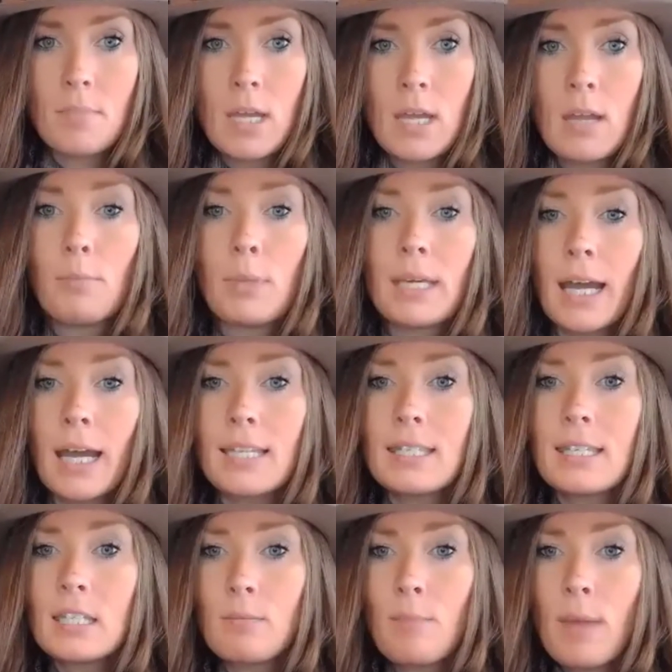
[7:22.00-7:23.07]
Because
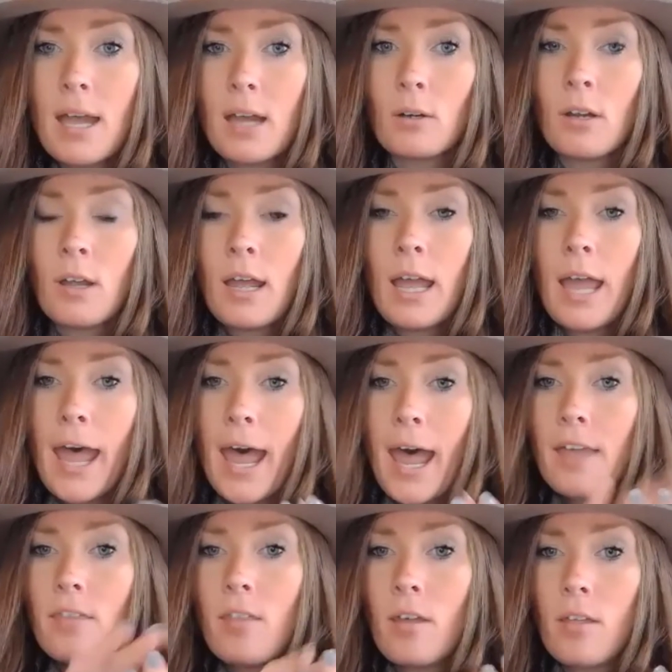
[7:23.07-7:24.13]
this man
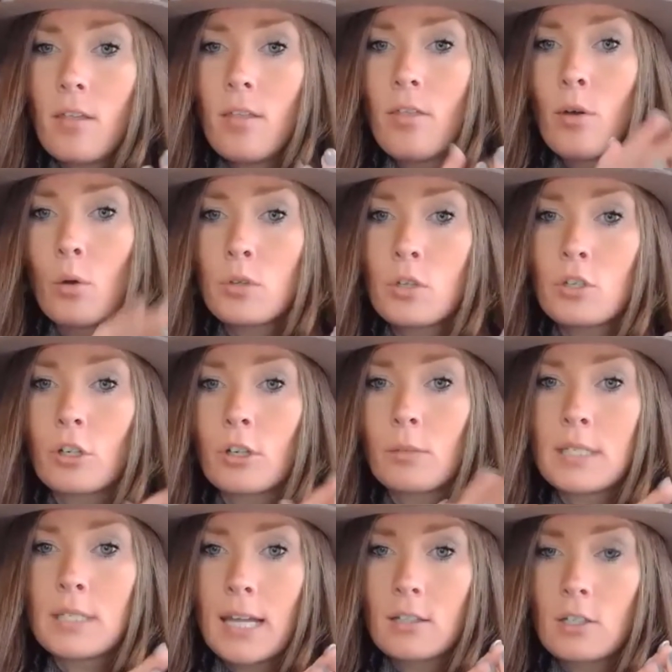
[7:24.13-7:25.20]
had those
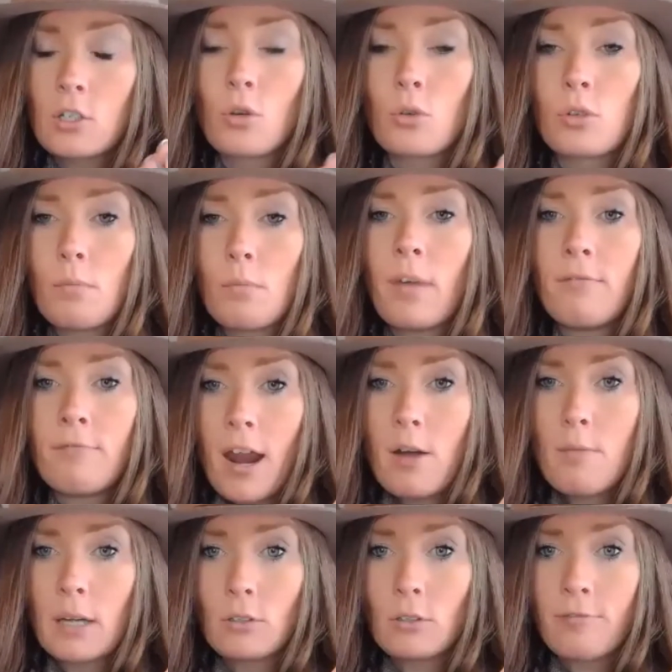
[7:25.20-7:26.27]
circumstances, those
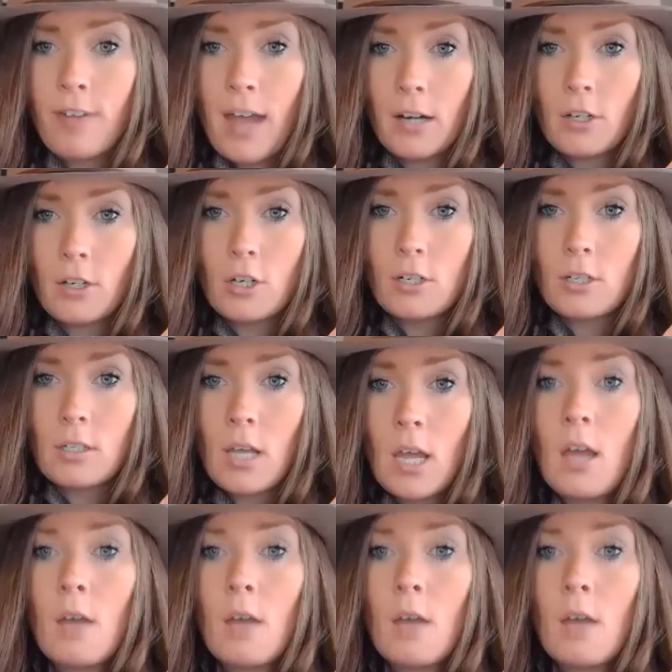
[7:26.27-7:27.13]
environmental factors,